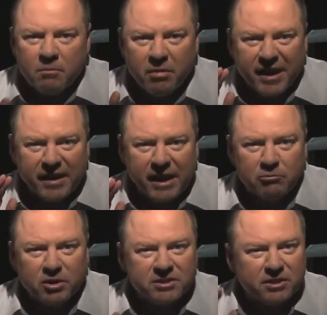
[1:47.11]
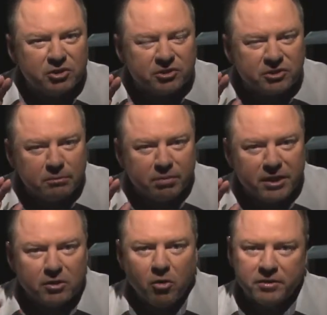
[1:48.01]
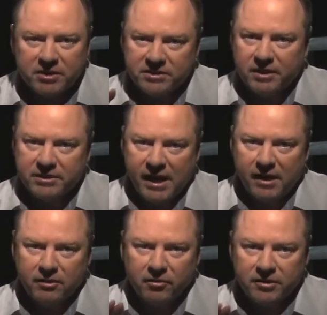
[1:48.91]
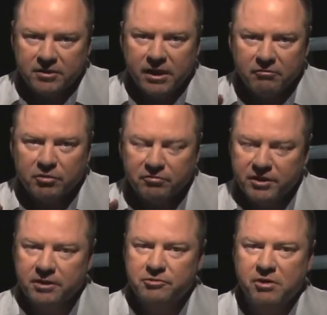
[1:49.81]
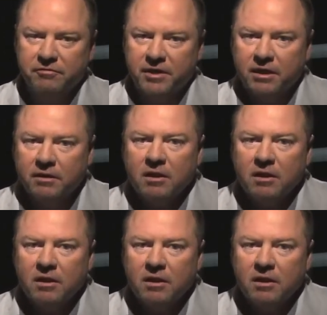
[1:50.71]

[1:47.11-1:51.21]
But their networks are just simply not designed to handle this level of video traffic.